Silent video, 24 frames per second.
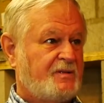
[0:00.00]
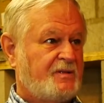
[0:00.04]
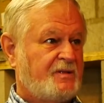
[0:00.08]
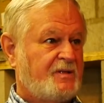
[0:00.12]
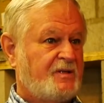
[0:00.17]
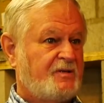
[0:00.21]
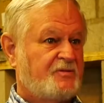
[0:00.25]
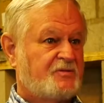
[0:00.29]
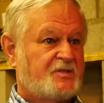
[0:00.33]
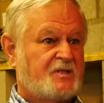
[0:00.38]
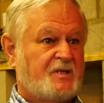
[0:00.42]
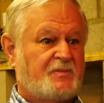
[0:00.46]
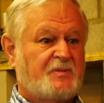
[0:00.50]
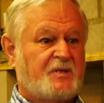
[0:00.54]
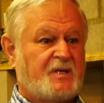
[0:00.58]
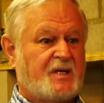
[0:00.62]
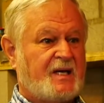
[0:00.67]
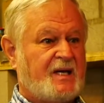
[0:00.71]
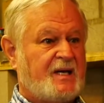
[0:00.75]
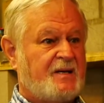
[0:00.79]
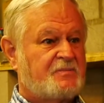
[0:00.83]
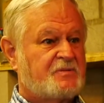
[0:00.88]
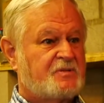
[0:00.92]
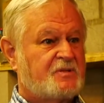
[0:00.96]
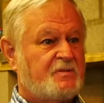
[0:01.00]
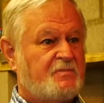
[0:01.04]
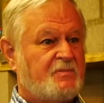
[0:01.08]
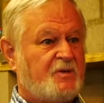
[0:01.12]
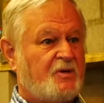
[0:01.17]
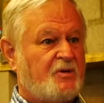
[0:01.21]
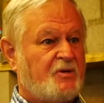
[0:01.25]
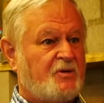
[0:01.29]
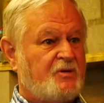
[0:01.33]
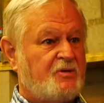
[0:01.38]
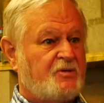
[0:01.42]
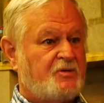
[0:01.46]
If something happens to the
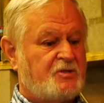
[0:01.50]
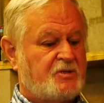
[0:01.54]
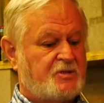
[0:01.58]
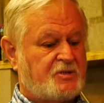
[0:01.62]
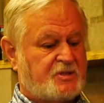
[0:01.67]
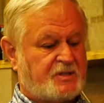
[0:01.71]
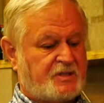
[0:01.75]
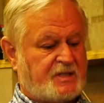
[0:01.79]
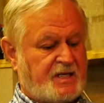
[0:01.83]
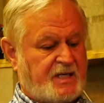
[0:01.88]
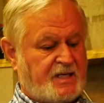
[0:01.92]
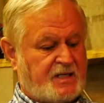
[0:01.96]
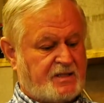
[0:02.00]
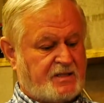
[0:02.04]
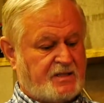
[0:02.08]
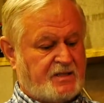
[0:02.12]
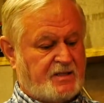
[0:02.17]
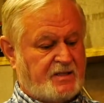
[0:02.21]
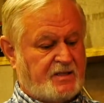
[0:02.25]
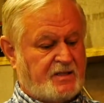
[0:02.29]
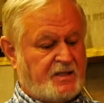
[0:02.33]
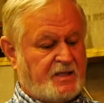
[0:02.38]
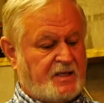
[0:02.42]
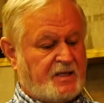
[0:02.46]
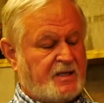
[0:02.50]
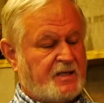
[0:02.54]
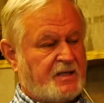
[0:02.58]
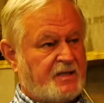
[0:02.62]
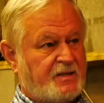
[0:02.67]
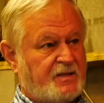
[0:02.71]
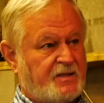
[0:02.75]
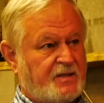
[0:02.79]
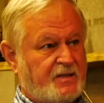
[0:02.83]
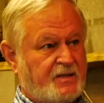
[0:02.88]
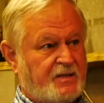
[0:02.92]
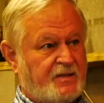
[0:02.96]
motor, you just take the
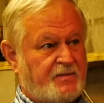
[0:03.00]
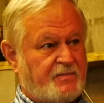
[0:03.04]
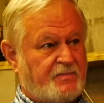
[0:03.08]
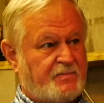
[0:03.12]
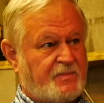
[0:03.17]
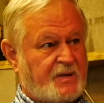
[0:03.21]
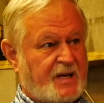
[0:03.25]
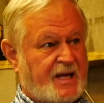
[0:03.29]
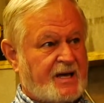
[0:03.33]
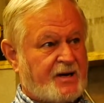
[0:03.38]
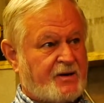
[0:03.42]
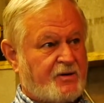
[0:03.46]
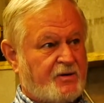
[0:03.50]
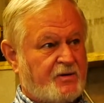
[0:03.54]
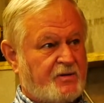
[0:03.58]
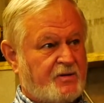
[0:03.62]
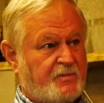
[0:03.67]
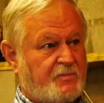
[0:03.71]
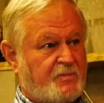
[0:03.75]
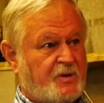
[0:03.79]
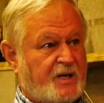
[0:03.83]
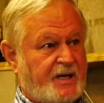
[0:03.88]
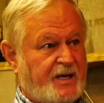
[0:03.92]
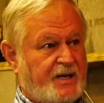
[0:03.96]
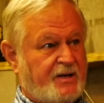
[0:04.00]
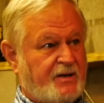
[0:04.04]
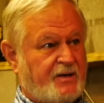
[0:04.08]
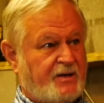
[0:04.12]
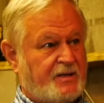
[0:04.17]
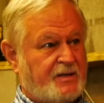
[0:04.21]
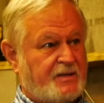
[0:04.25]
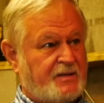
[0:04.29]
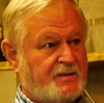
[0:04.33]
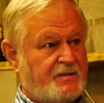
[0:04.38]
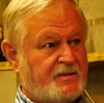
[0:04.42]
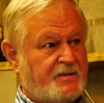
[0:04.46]
placard, the plate
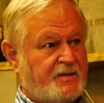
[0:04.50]
on it,